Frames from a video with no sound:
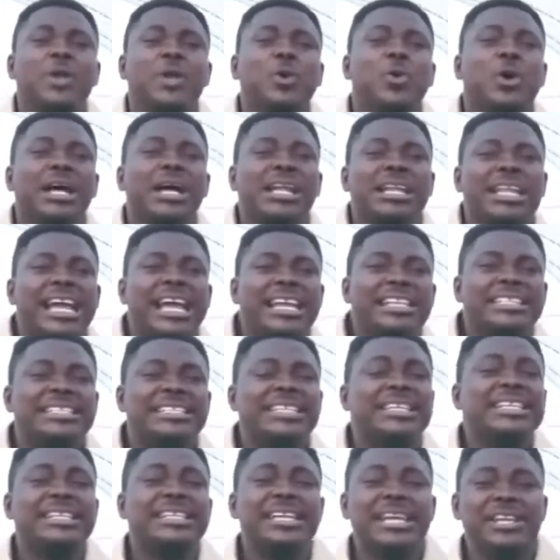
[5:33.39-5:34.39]

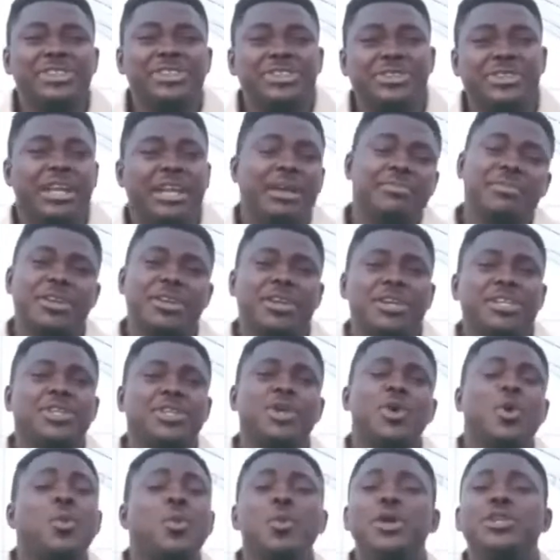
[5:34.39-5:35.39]
localized in Nigeria,
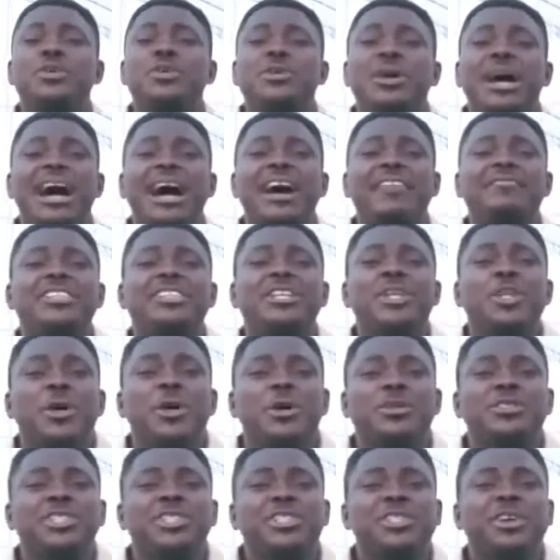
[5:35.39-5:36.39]
because we don't have the
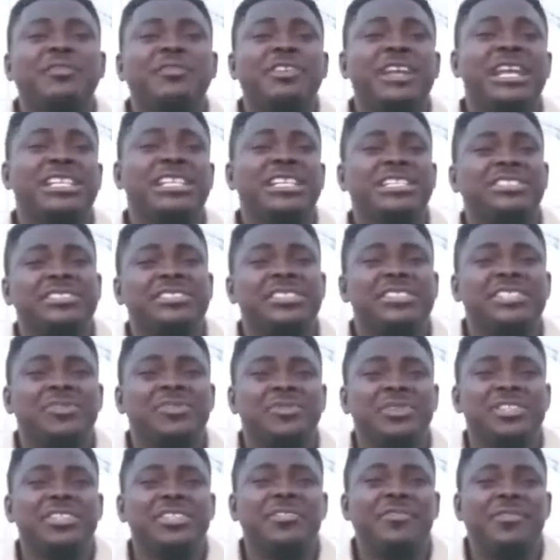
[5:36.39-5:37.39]
luxury of electricity
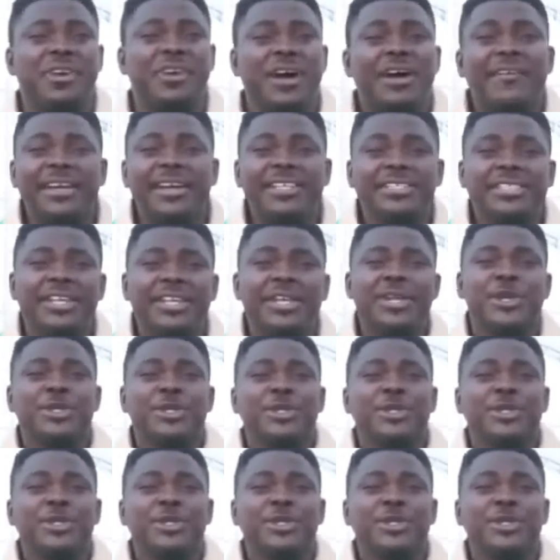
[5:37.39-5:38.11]
24 hours.